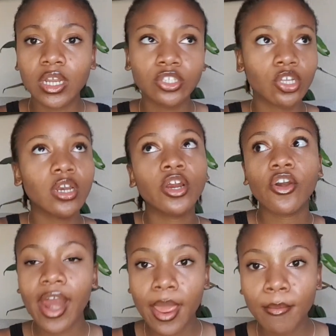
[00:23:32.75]
It's not a
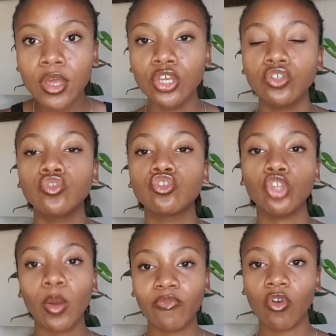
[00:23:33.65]
crime to
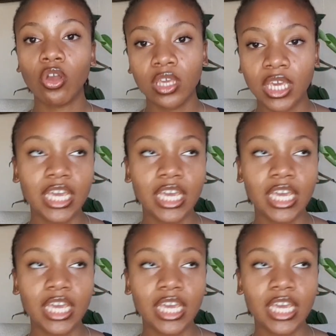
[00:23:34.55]
stop vlogging